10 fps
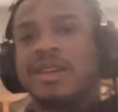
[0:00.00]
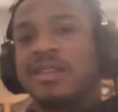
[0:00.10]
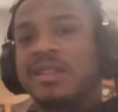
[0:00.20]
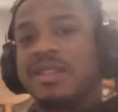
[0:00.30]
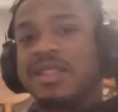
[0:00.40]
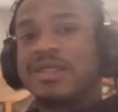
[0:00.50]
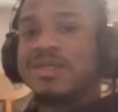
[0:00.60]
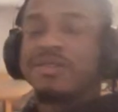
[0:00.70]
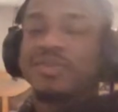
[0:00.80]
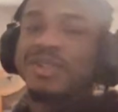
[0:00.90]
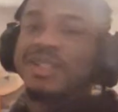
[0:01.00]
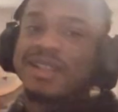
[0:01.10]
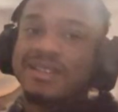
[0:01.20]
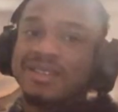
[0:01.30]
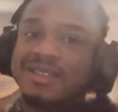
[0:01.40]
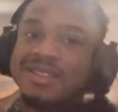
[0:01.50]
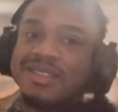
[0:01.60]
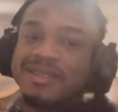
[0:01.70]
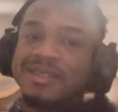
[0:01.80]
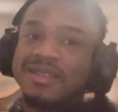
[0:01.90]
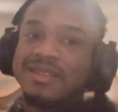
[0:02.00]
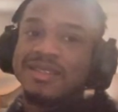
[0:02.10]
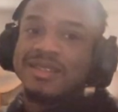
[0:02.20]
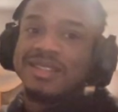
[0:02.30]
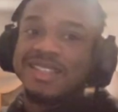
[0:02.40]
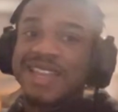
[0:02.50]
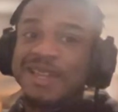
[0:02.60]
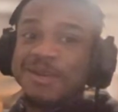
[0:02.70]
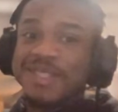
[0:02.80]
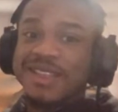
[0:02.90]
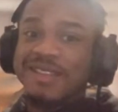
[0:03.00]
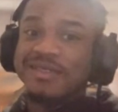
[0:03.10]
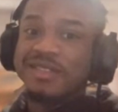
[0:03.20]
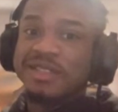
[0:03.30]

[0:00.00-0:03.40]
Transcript: this was a pretty healthy series. Game 7.